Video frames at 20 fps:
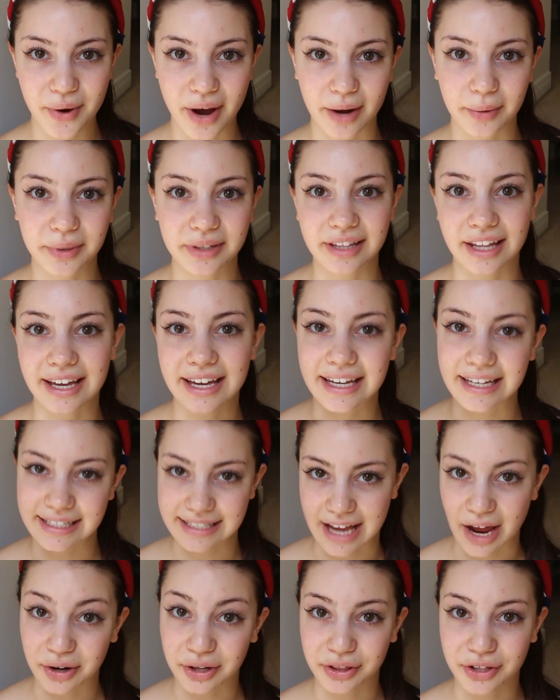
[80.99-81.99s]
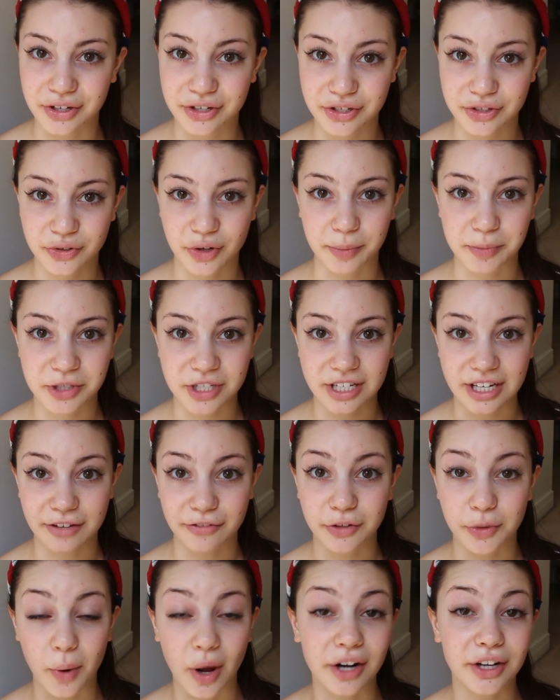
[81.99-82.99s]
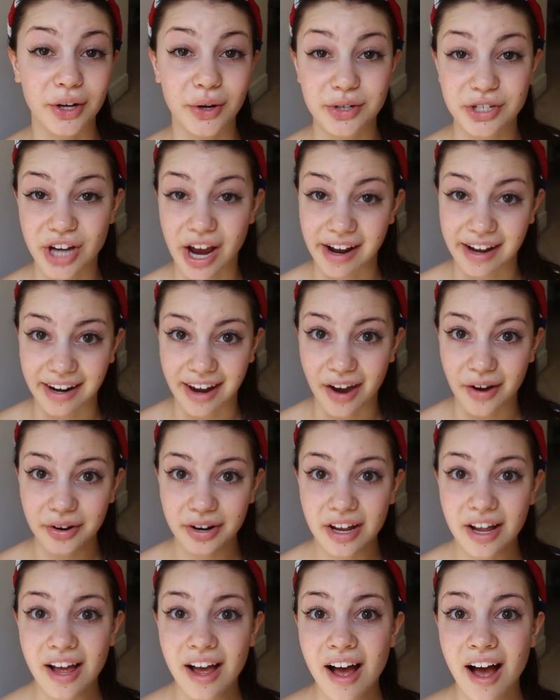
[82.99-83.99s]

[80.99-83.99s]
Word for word: I will link it down in the description if you want to go check it out